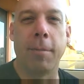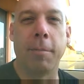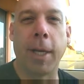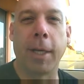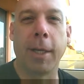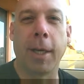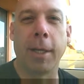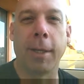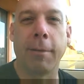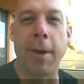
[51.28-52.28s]
met
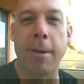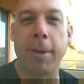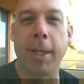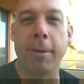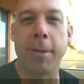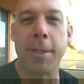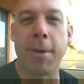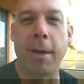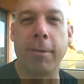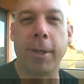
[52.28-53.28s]
a family that was
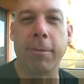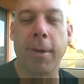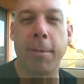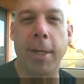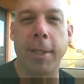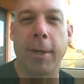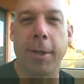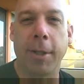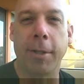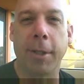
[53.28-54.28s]
traveling from
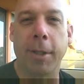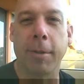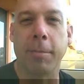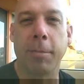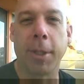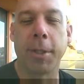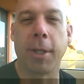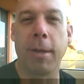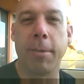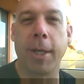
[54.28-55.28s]
Ontario to British
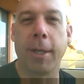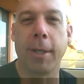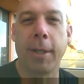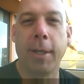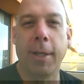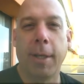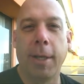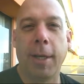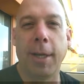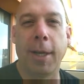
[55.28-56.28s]
Columbia,
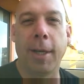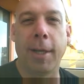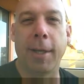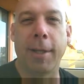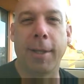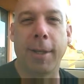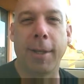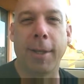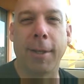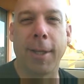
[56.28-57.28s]
and
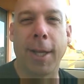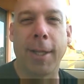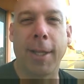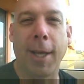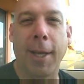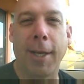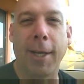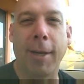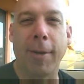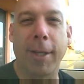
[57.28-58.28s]
they had the A
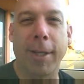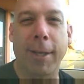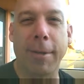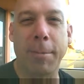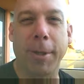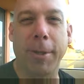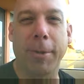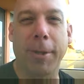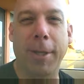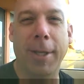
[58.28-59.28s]
and everything. That was pretty
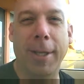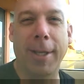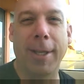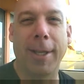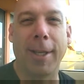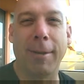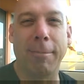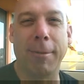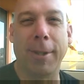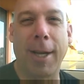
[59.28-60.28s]
cool.
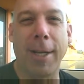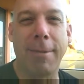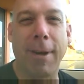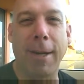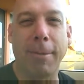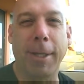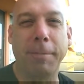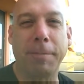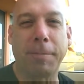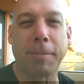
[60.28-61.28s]
Real nice family.
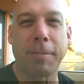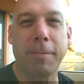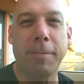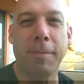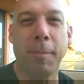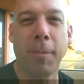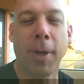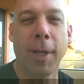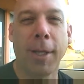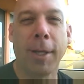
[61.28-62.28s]

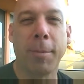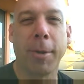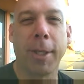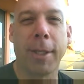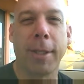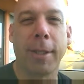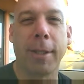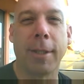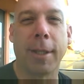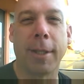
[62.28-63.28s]
They were pretty
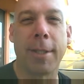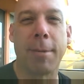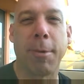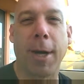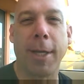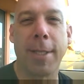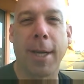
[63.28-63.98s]
surprised that